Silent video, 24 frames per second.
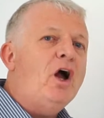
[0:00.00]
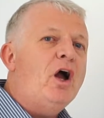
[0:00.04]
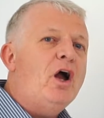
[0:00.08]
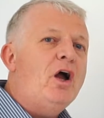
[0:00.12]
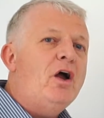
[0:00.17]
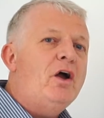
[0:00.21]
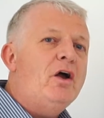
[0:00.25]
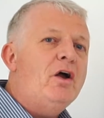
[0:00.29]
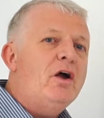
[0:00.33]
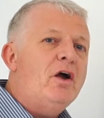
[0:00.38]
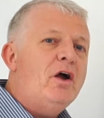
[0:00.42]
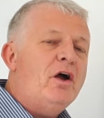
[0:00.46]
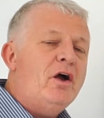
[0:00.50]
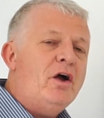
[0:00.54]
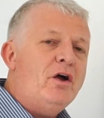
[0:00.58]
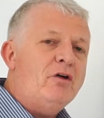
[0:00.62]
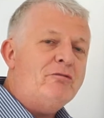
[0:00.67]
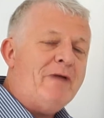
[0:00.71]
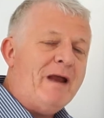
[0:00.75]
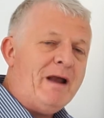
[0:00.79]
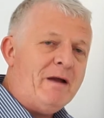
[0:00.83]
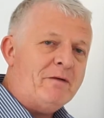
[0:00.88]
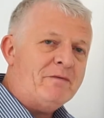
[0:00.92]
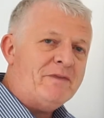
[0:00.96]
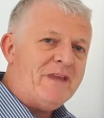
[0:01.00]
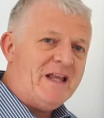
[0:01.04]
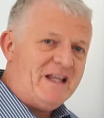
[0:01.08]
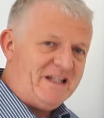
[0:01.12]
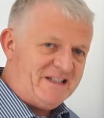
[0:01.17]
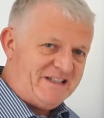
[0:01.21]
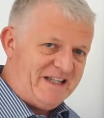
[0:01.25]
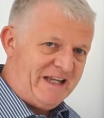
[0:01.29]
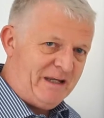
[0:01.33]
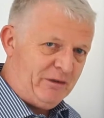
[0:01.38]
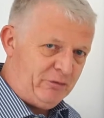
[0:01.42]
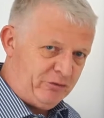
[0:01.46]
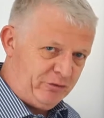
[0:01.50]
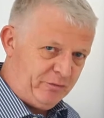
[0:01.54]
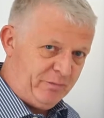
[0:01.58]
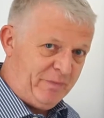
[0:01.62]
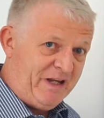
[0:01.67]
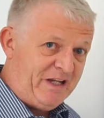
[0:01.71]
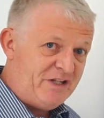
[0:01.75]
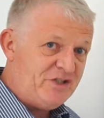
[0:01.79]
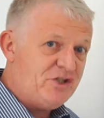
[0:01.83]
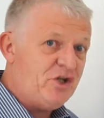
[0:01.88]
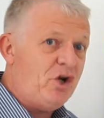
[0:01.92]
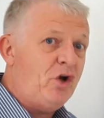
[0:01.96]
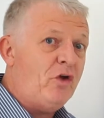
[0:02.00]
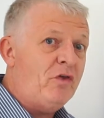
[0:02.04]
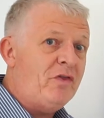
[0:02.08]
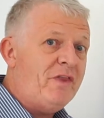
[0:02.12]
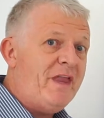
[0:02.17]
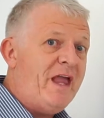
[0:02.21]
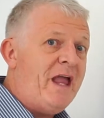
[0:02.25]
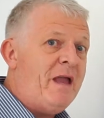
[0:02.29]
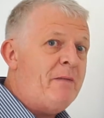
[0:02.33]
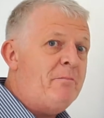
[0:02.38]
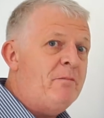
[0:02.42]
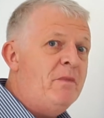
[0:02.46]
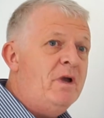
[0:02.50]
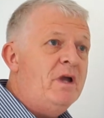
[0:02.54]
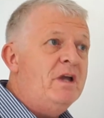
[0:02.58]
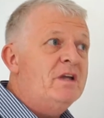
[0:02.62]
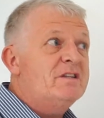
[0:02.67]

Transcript: around that sales pitch on them.